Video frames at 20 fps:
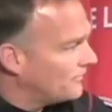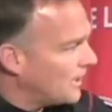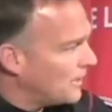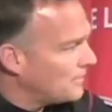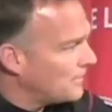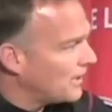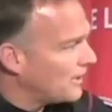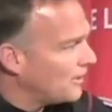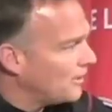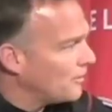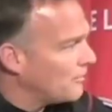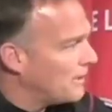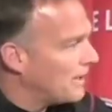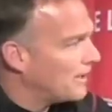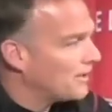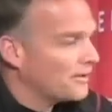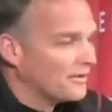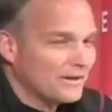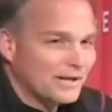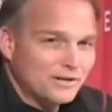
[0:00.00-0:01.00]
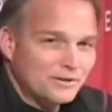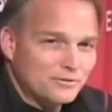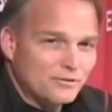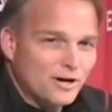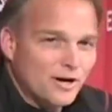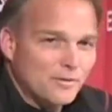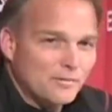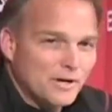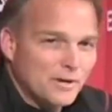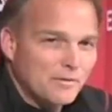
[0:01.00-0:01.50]
I'm not all about all that
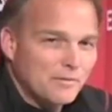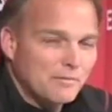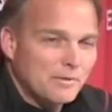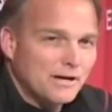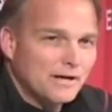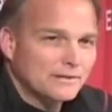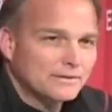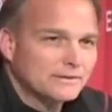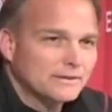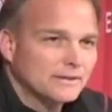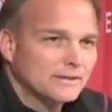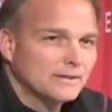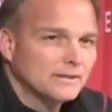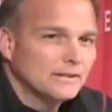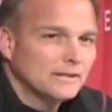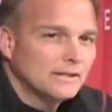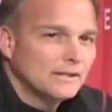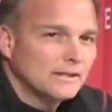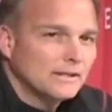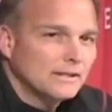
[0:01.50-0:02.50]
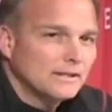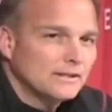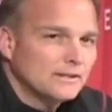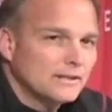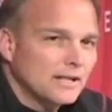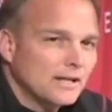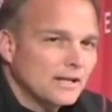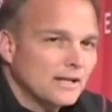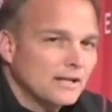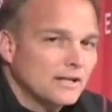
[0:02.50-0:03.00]
drama. I'm about uh,
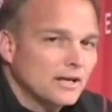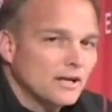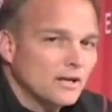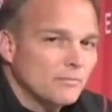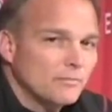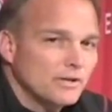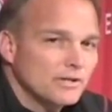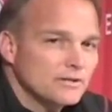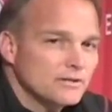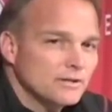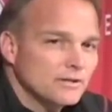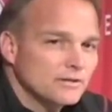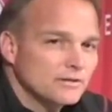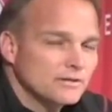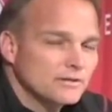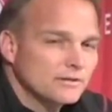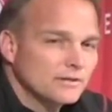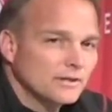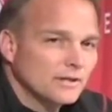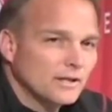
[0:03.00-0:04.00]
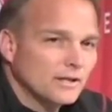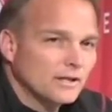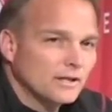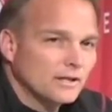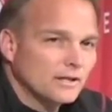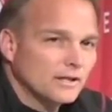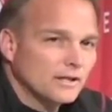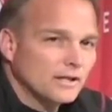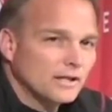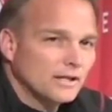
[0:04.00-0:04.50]
taking care of business
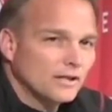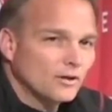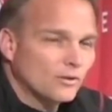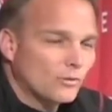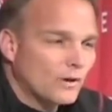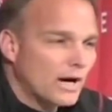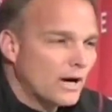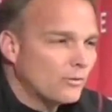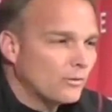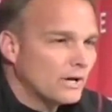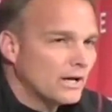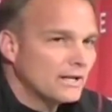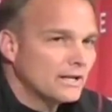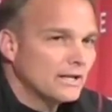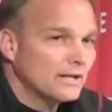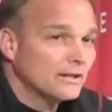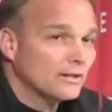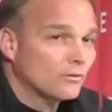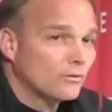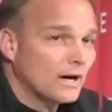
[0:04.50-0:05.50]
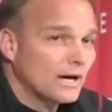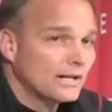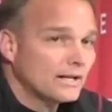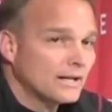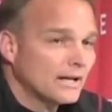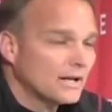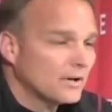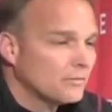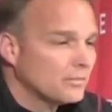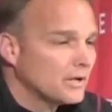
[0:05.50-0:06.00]
uh, in the right way, getting the right
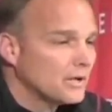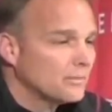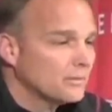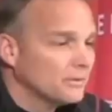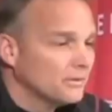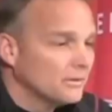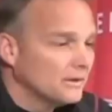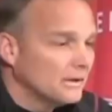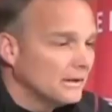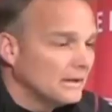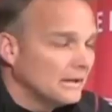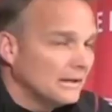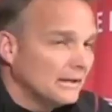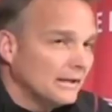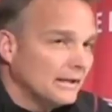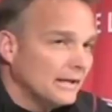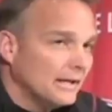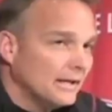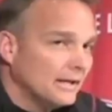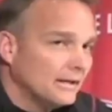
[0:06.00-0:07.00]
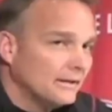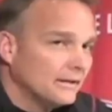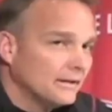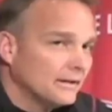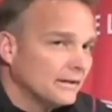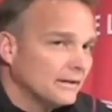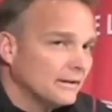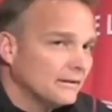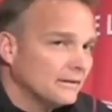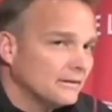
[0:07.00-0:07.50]
kind of people, and
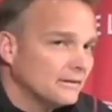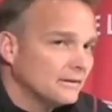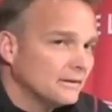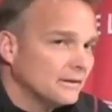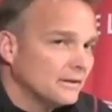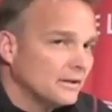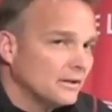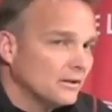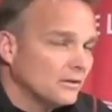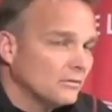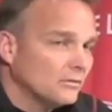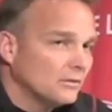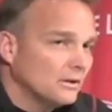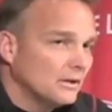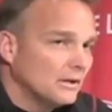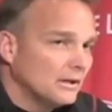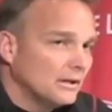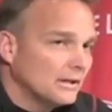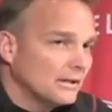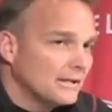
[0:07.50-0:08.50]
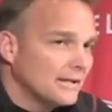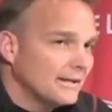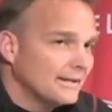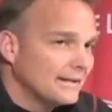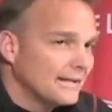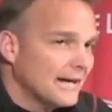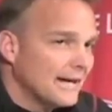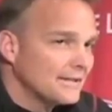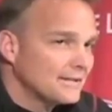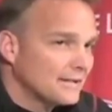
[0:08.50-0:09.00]
uh, you know, getting
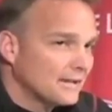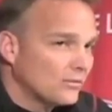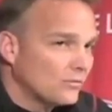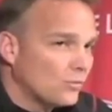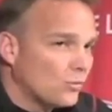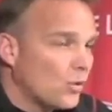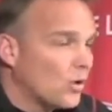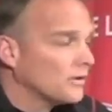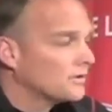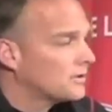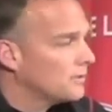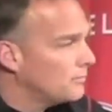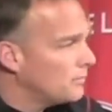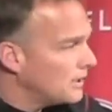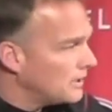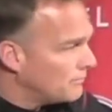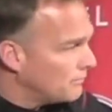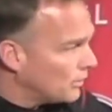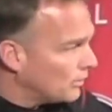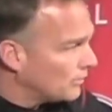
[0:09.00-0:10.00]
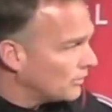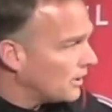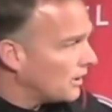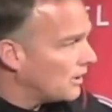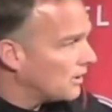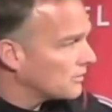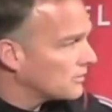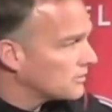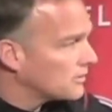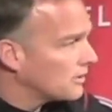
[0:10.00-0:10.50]
guys that want to be
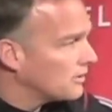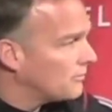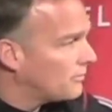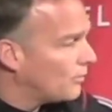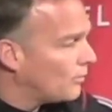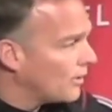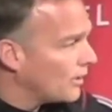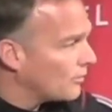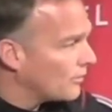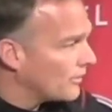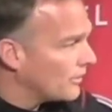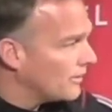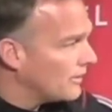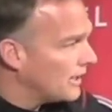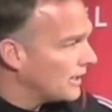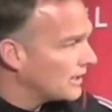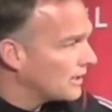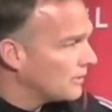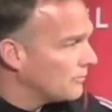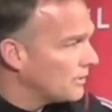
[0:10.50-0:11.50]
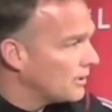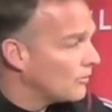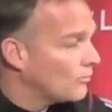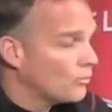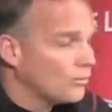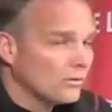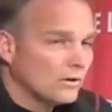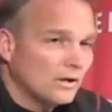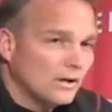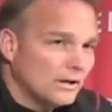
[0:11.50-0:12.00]
bulldogs to the point where they're not going to be,
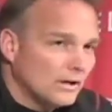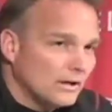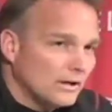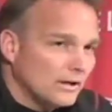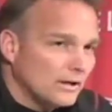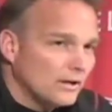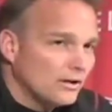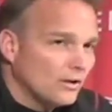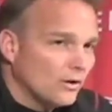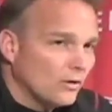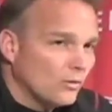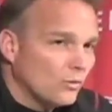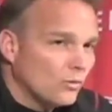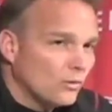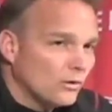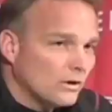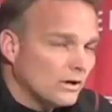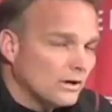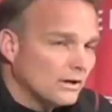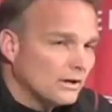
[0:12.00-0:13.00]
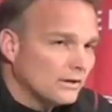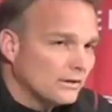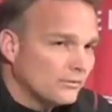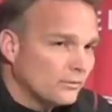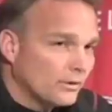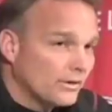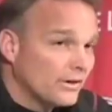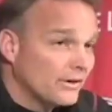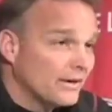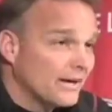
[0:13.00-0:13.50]
you know, uh,
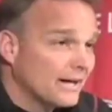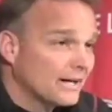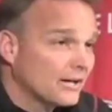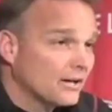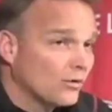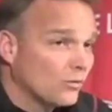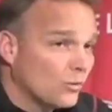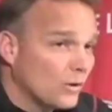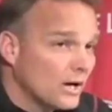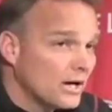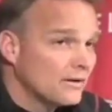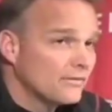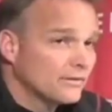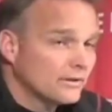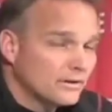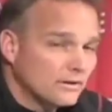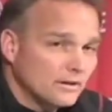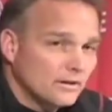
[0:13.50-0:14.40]
where they're not going to waver